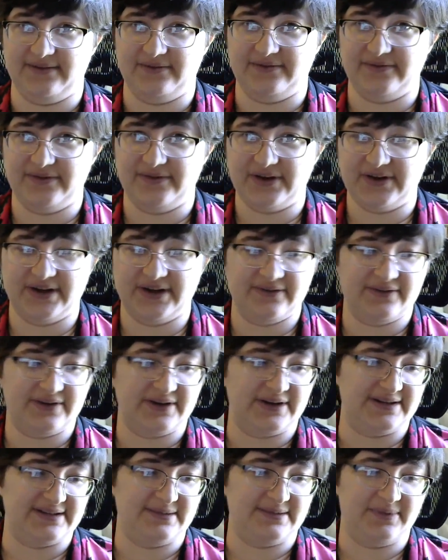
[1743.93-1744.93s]
very,
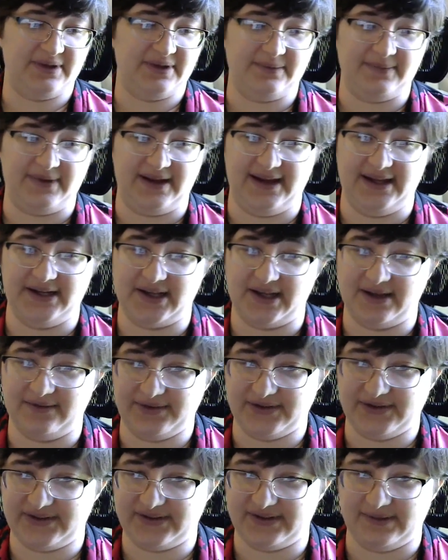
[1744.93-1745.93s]
very simply made,
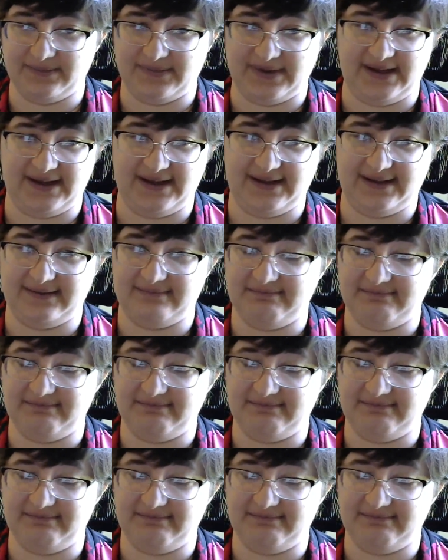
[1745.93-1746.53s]
obviously made